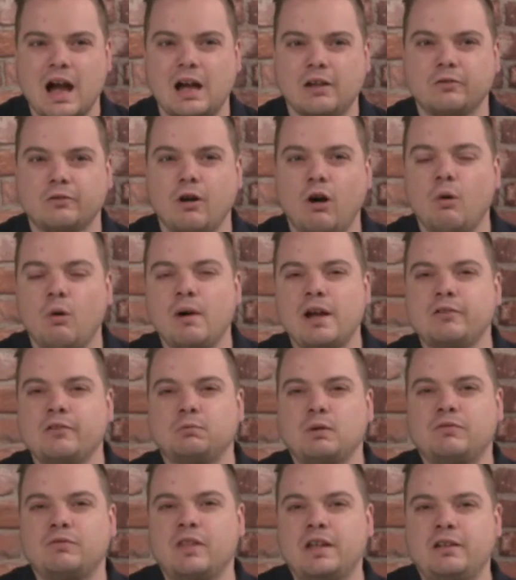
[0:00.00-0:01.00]
As
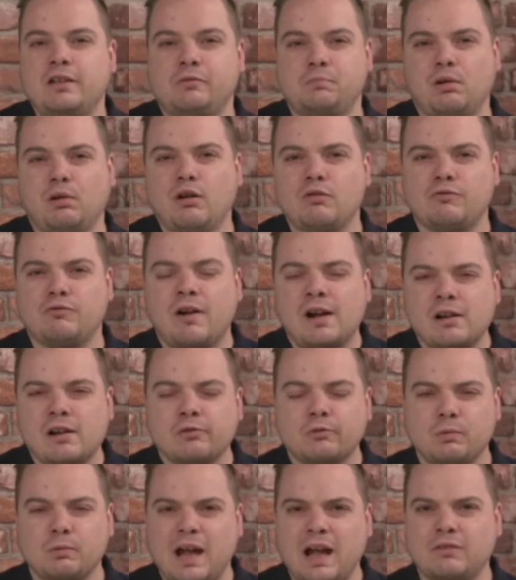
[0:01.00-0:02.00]
always with these
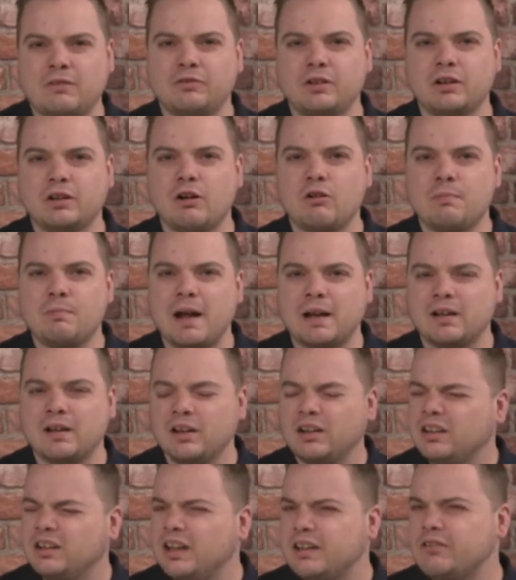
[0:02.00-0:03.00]
profiles, we have to go back a
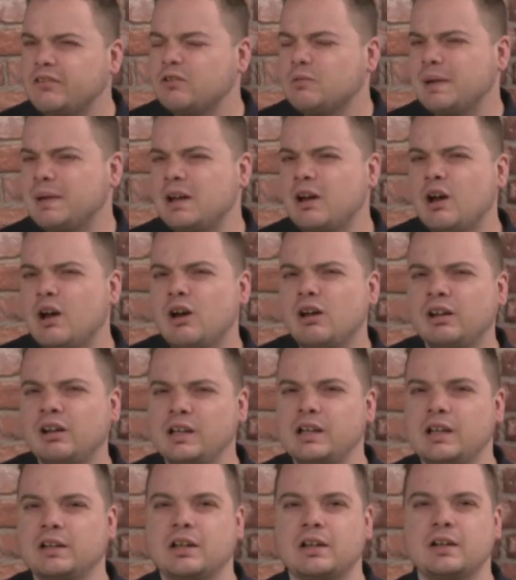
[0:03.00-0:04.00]
little bit
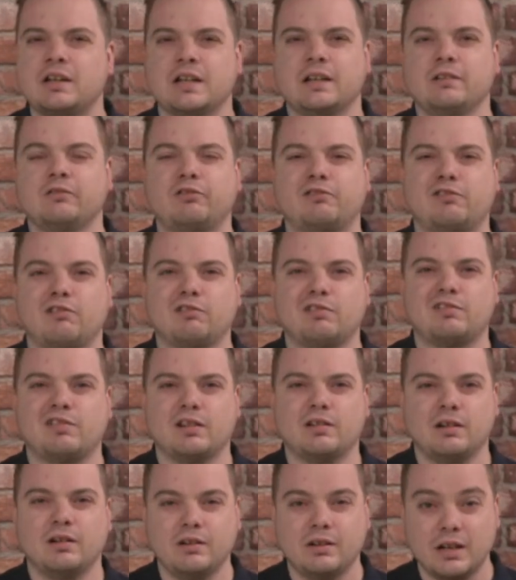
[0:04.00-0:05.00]
earlier than the
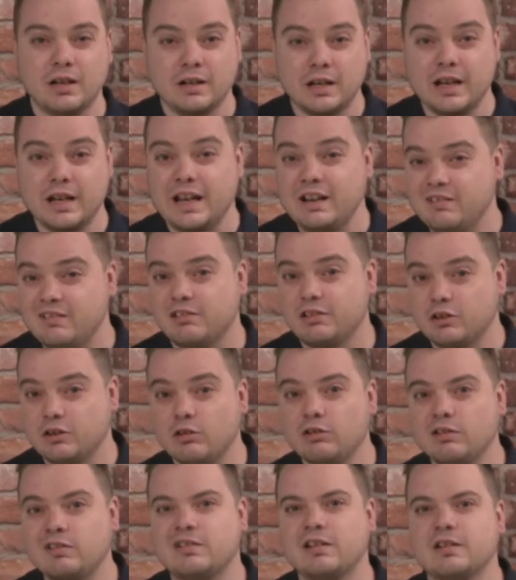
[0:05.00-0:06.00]
instruction than the
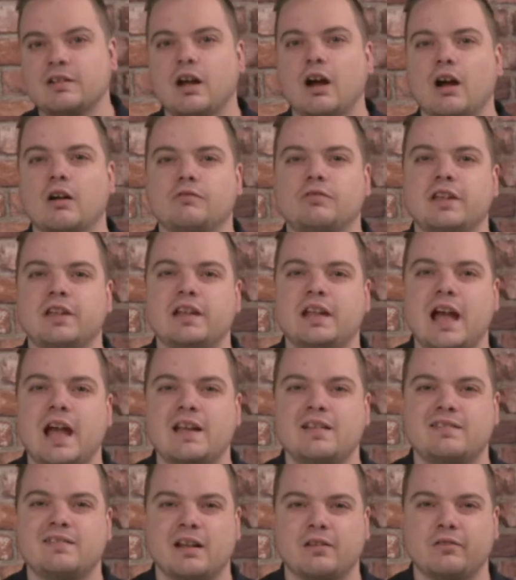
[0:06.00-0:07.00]
introduction of the
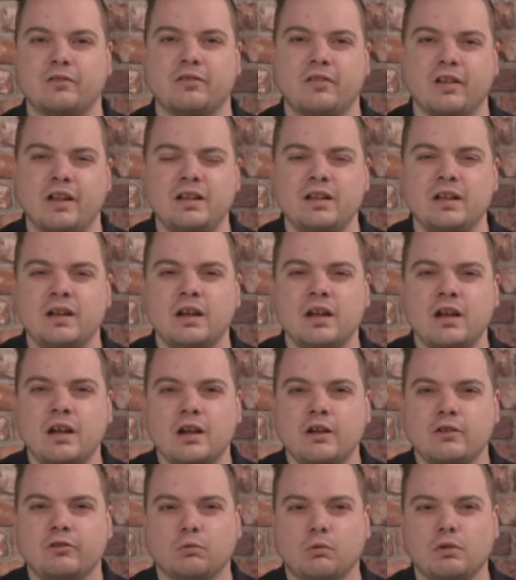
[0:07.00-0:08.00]
HST
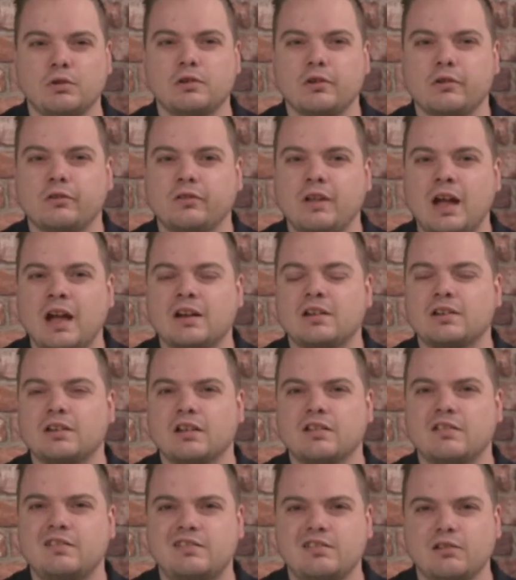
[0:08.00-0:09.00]
to
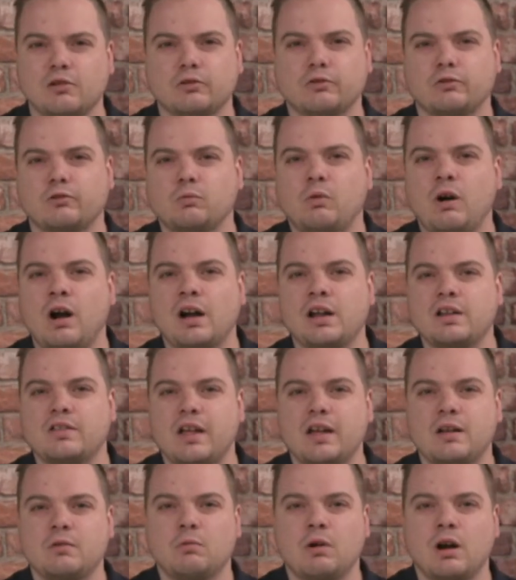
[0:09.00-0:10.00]
understand just why
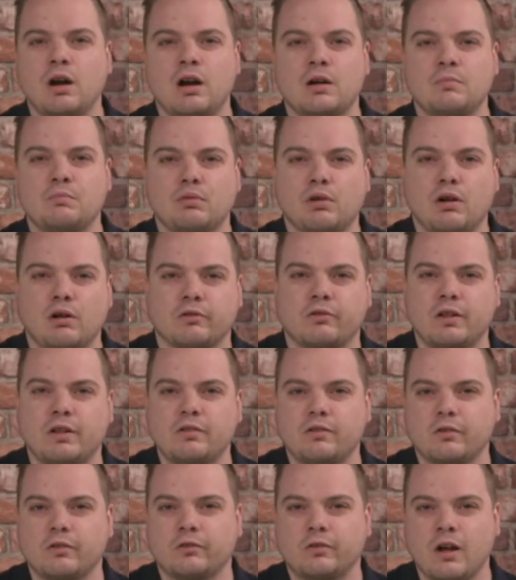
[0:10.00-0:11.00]
they were brought
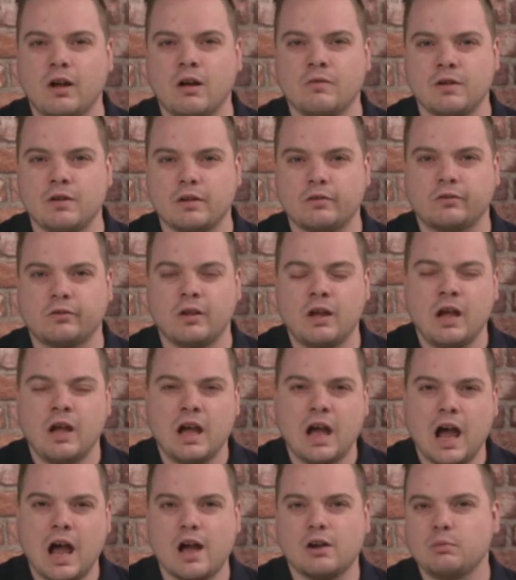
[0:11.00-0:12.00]
into service.
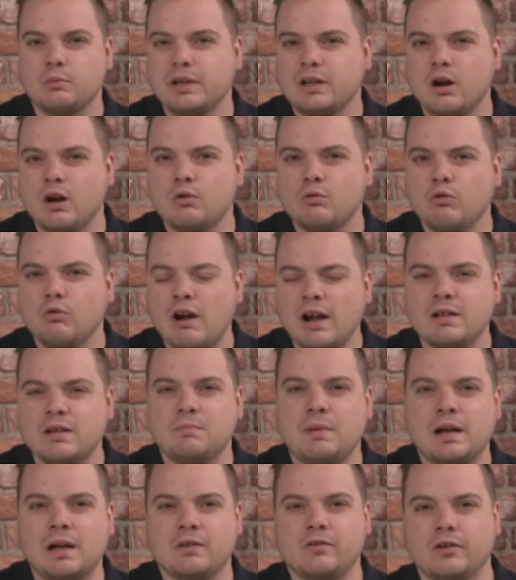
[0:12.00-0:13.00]
And we go
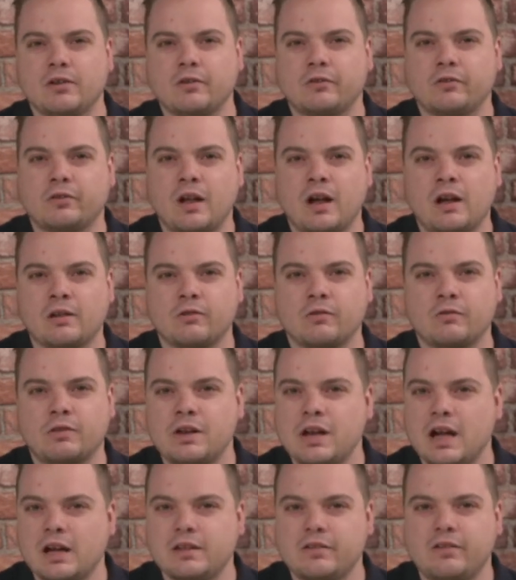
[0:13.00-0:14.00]
right back to the start of the
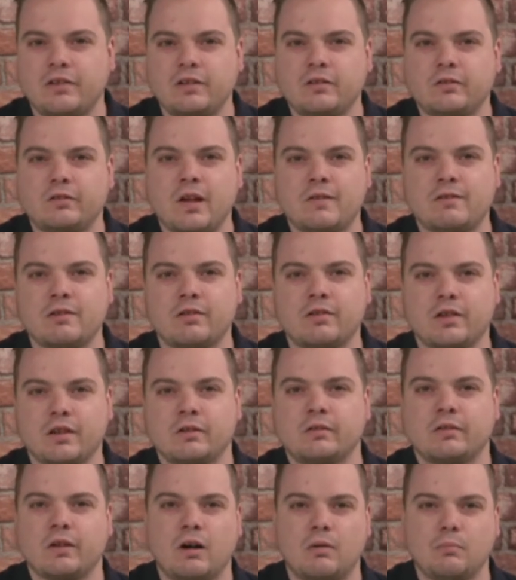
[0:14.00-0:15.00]

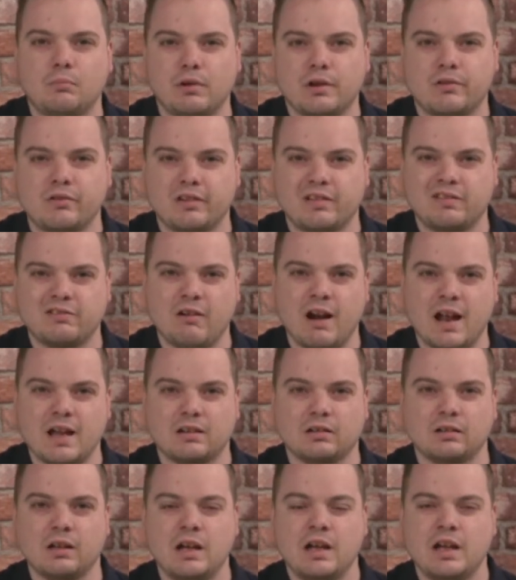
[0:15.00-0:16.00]
1970s on British
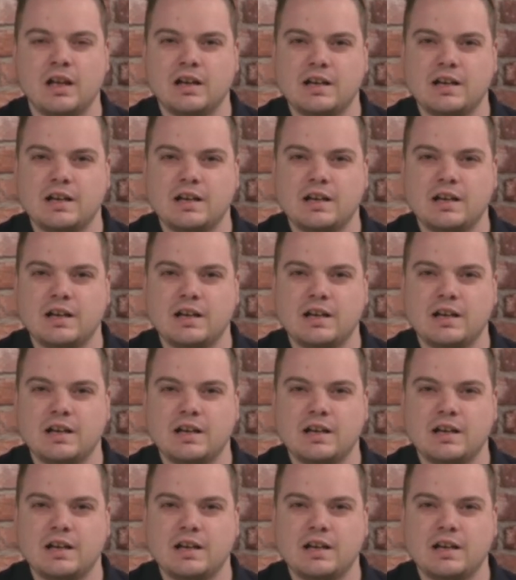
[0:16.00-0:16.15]
Rail.